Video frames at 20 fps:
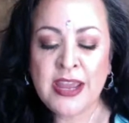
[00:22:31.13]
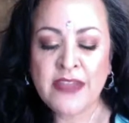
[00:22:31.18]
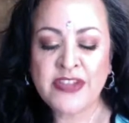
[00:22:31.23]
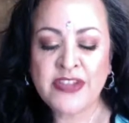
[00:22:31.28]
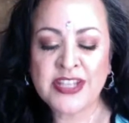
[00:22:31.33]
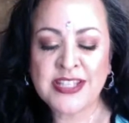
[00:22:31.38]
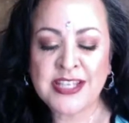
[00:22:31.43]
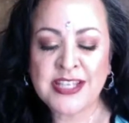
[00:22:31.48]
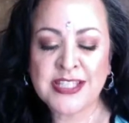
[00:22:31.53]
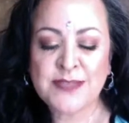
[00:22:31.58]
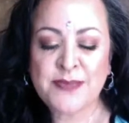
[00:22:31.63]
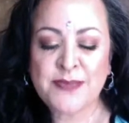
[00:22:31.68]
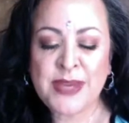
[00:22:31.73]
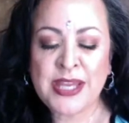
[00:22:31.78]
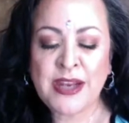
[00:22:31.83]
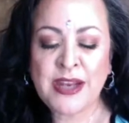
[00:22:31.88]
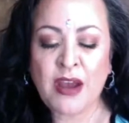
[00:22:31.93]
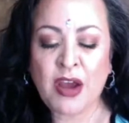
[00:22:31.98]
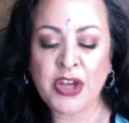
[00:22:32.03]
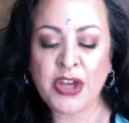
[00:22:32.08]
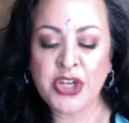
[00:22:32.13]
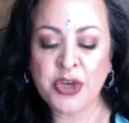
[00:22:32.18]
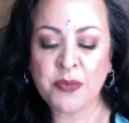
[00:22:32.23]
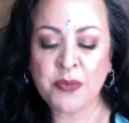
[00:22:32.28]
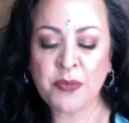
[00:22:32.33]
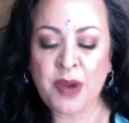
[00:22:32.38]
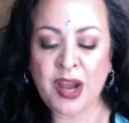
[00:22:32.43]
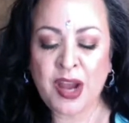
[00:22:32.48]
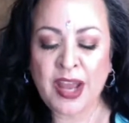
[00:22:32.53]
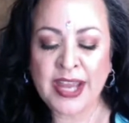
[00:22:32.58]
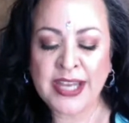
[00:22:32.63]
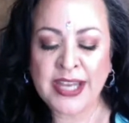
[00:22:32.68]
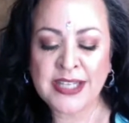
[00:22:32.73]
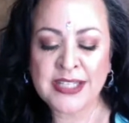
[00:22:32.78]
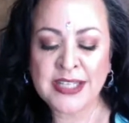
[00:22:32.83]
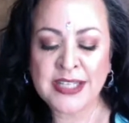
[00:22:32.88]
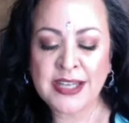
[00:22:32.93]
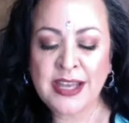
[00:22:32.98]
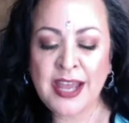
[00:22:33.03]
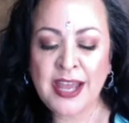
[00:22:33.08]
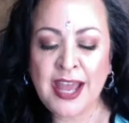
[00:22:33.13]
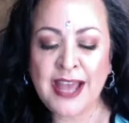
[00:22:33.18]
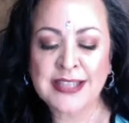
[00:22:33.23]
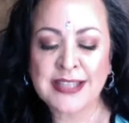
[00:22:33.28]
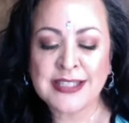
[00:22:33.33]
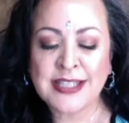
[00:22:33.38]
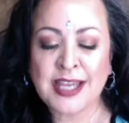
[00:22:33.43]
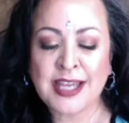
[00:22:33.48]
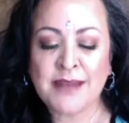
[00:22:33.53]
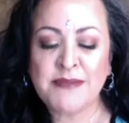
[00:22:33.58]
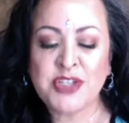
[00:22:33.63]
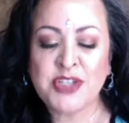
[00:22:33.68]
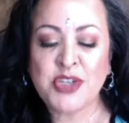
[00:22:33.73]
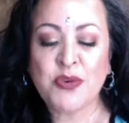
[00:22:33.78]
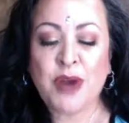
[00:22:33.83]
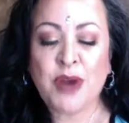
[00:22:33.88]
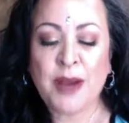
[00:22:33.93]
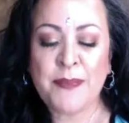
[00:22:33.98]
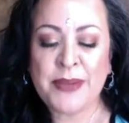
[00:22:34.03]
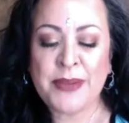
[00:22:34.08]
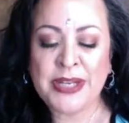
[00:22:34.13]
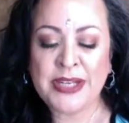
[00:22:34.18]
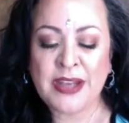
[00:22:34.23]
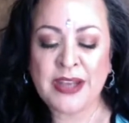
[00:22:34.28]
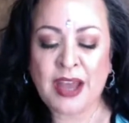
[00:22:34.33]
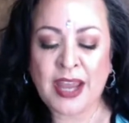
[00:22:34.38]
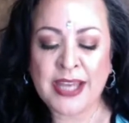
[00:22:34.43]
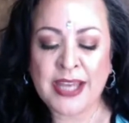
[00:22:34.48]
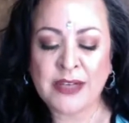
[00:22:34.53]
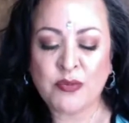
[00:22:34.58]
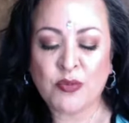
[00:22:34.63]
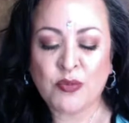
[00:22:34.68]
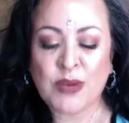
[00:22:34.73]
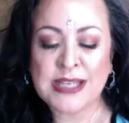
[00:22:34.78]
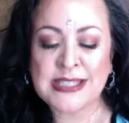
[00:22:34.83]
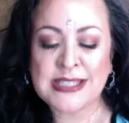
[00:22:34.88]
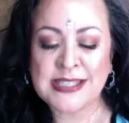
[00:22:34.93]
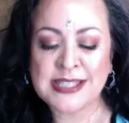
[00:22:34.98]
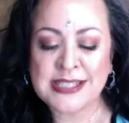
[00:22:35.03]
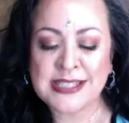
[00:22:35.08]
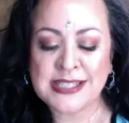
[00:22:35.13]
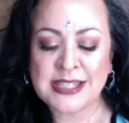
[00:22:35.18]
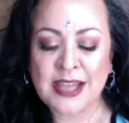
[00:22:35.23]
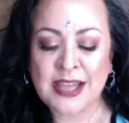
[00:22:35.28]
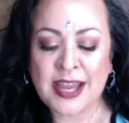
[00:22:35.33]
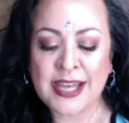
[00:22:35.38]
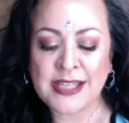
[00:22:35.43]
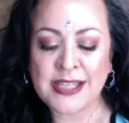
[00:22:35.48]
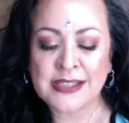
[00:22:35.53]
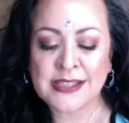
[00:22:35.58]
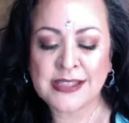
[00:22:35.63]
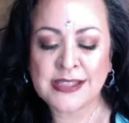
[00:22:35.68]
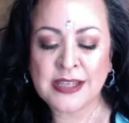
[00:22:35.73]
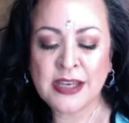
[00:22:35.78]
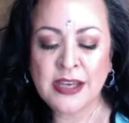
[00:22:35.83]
This has been on your mind, has kept you up at night, restless nights.